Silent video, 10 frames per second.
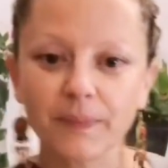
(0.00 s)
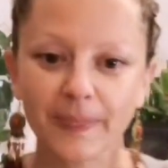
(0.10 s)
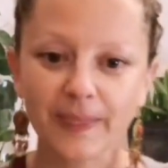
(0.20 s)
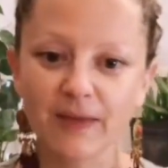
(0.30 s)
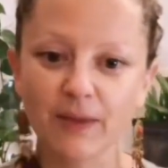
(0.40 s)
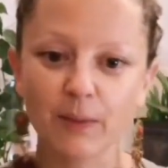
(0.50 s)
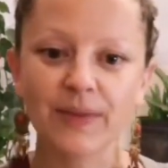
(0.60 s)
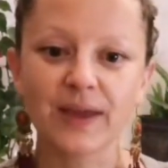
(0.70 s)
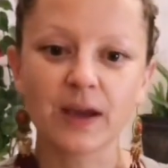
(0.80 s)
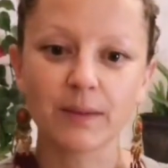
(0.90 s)
that when
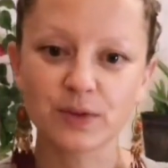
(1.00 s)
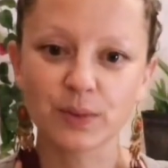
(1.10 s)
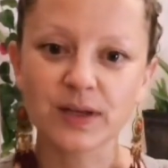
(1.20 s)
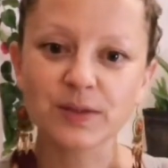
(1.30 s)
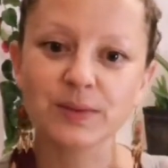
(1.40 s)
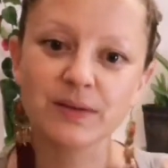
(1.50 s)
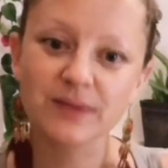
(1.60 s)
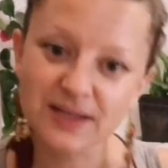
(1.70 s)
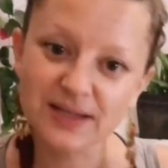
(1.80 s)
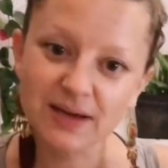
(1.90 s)
they come to us, we don't
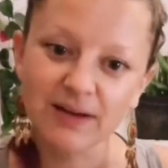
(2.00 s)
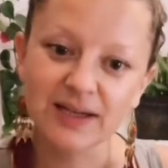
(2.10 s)
necessarily need